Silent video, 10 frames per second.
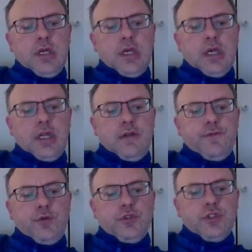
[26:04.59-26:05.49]
and then
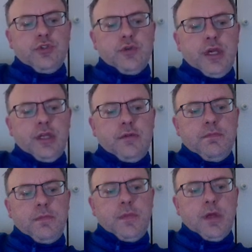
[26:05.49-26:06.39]
forced to trade.
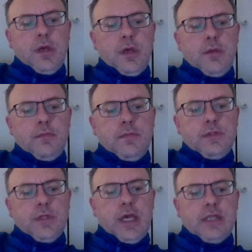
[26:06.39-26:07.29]
So
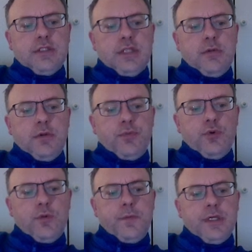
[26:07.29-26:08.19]
he has to take with a
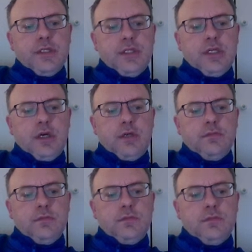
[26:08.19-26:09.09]
pawn because he can't
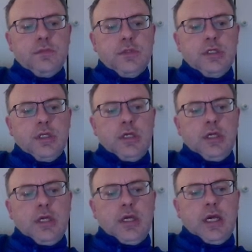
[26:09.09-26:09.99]

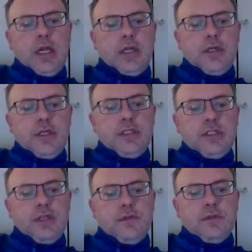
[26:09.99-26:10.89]
allow
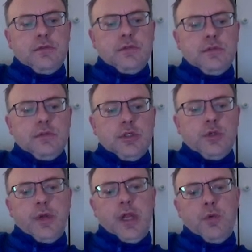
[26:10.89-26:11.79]
97. So
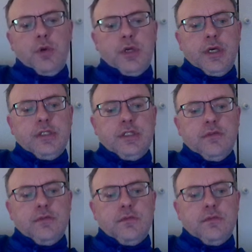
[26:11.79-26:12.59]
Queen A1 97.